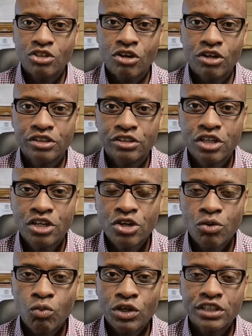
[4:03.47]
on
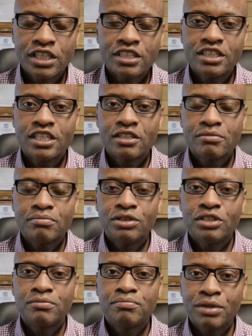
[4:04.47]
what they think,
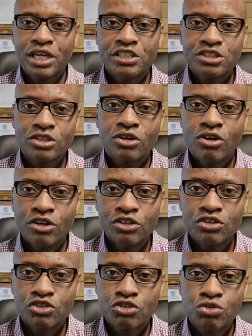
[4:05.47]
but based on
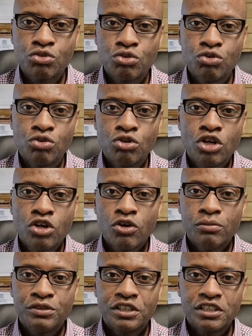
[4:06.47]
true
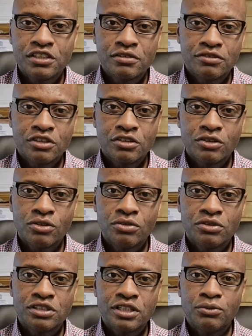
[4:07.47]
objectives and
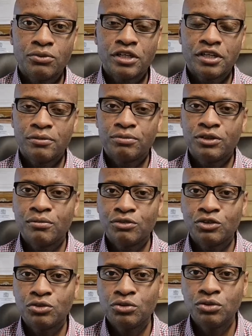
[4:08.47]
goals that will help them
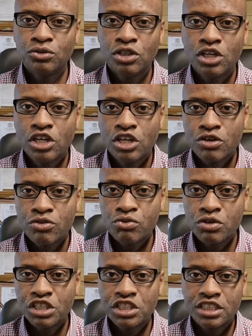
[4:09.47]
to
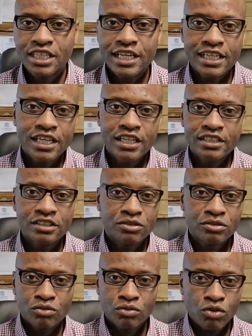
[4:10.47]
reach that end.
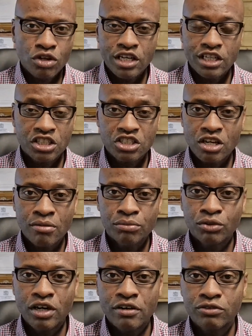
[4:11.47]
An
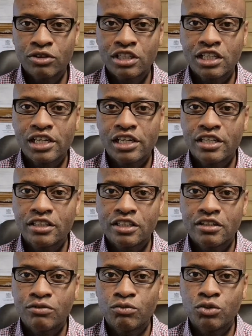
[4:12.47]
example, I've got a client that
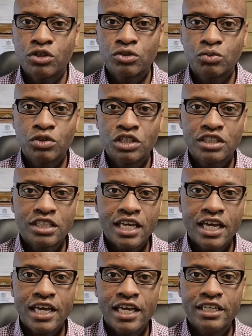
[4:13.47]
I've worked with,
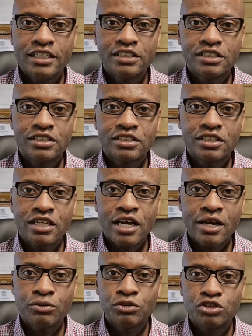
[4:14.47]
and
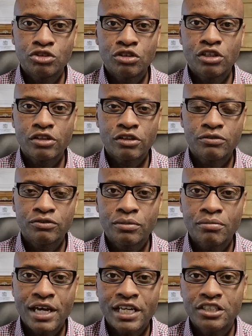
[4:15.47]
I was doing a lot of the
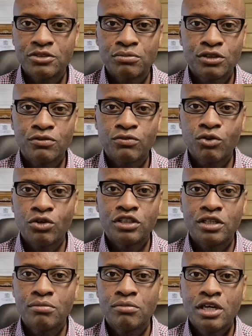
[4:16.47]
management for
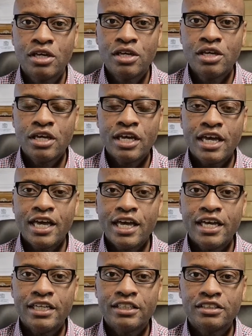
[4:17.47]
them,
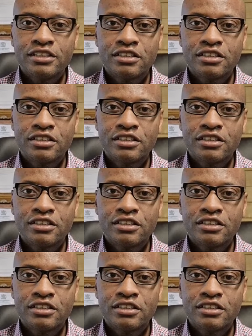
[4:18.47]
and